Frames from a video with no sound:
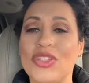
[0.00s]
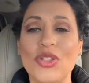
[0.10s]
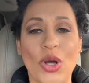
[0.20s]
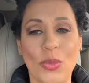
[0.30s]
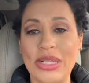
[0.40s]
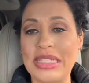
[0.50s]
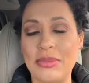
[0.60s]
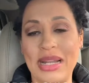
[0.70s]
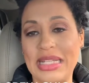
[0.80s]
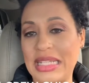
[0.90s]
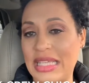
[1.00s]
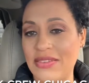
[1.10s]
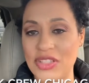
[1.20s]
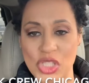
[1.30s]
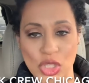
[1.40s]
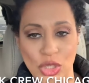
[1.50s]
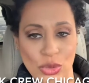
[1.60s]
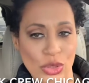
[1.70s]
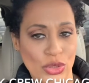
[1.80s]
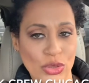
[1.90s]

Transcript: you don't want anybody to give it to you